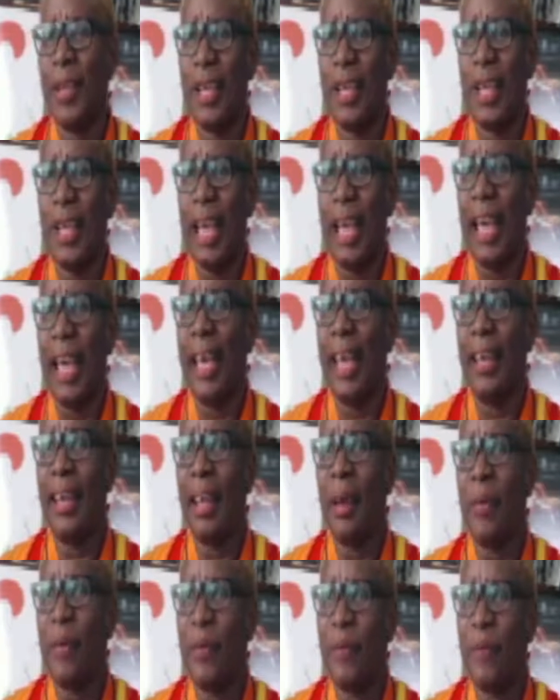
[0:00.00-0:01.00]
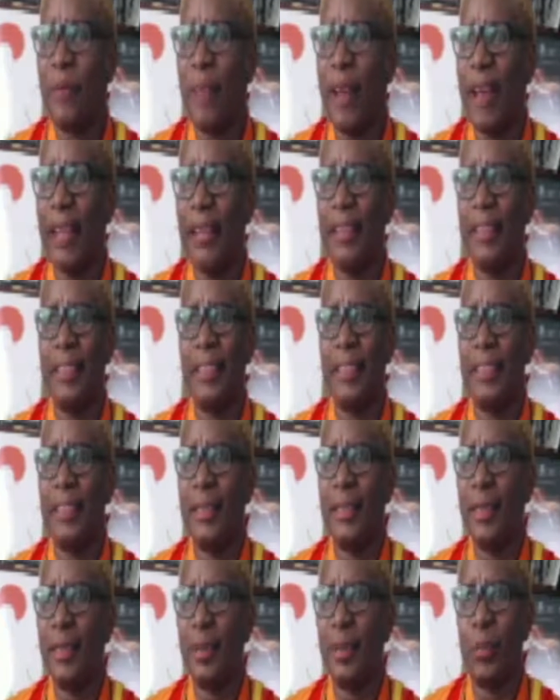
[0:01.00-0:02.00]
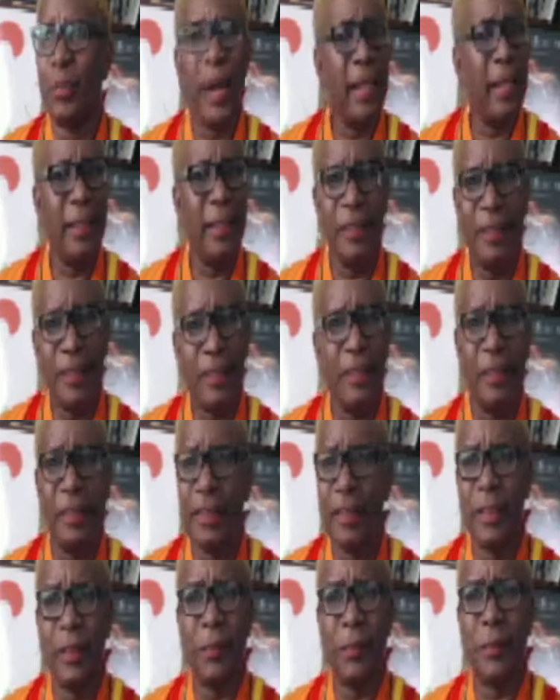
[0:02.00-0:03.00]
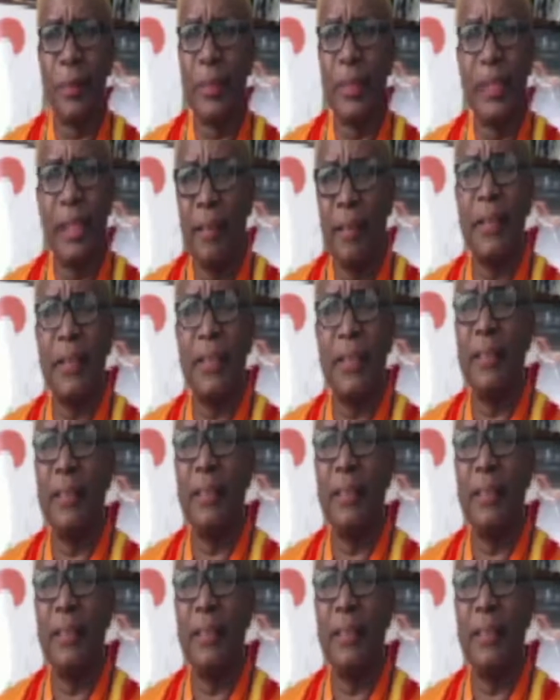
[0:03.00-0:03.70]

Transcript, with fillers: and I would find that the, the white girls were loving